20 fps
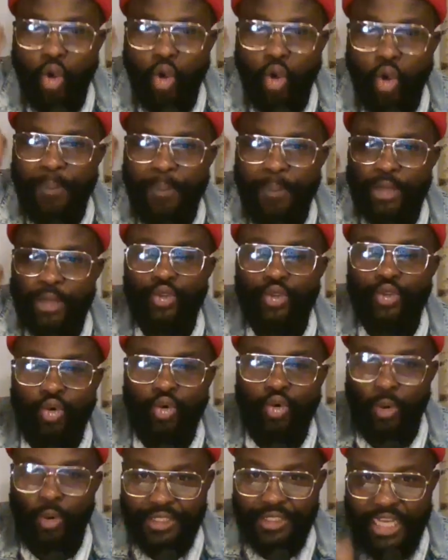back 2
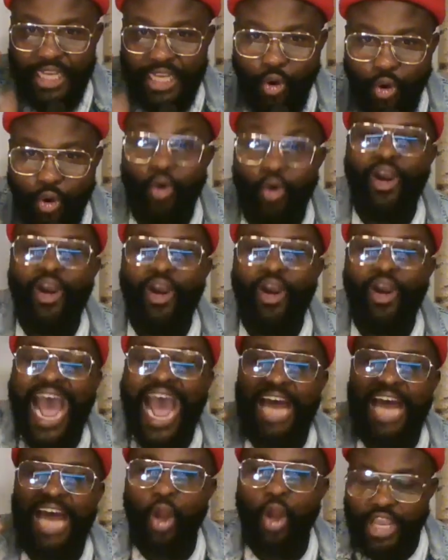months ago,
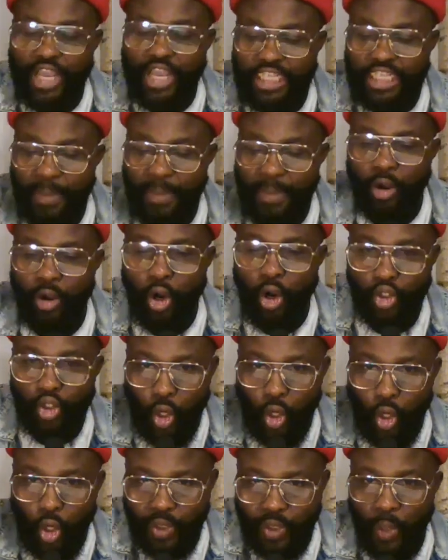Aloy Ejimakor
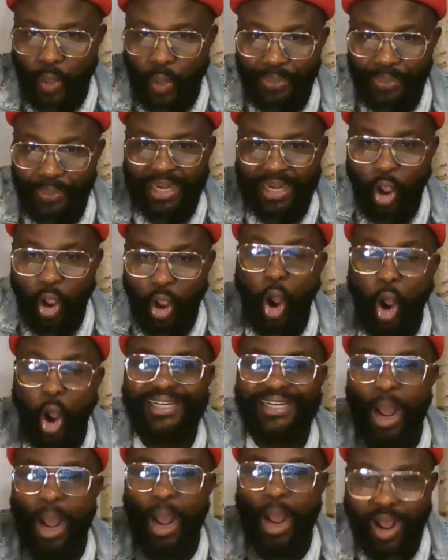dropped something
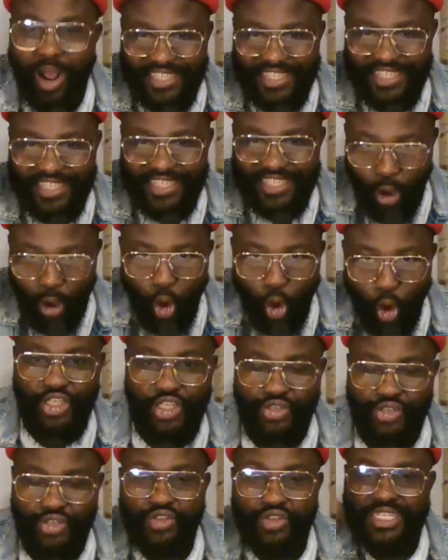under 1 second.
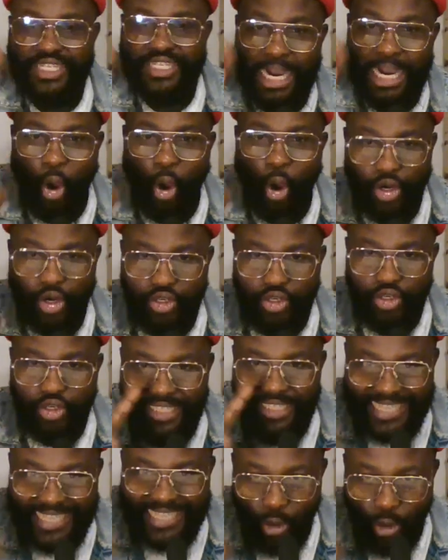Second, not
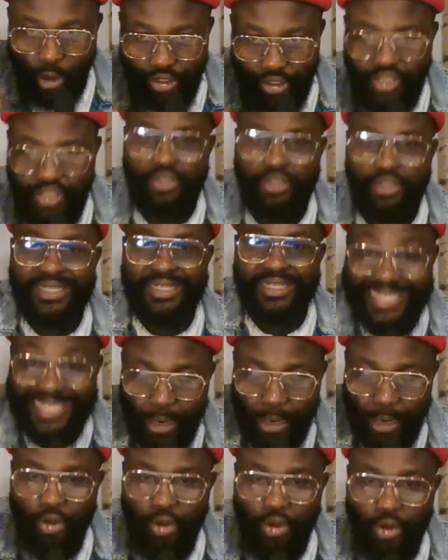seconds.
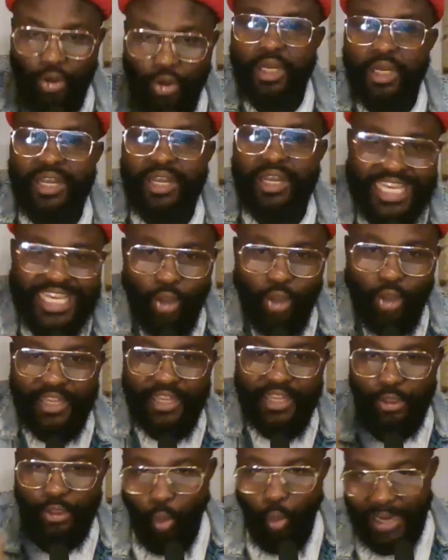Second. He don't
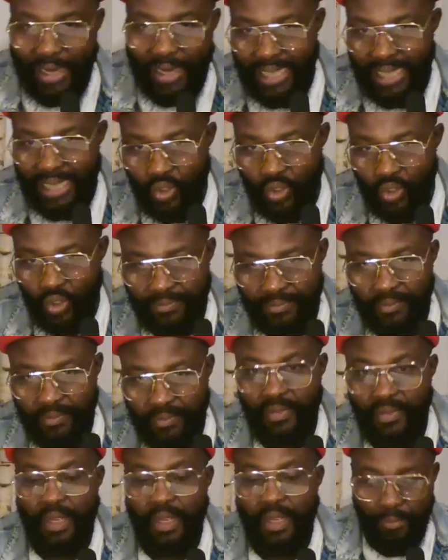get to 1,000.
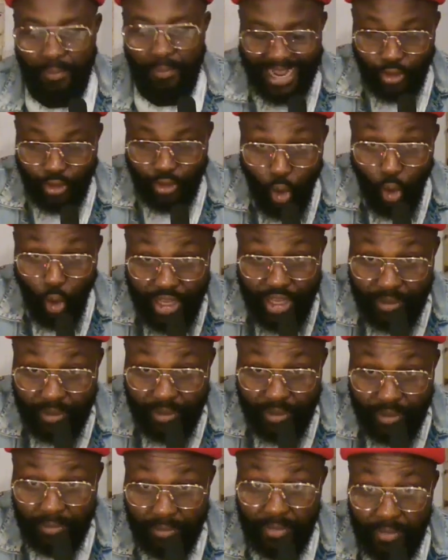But I told
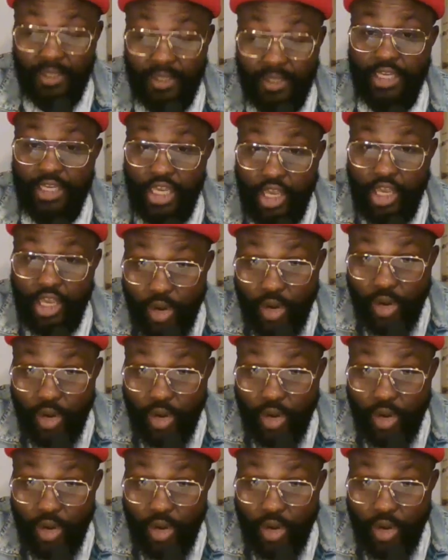him, and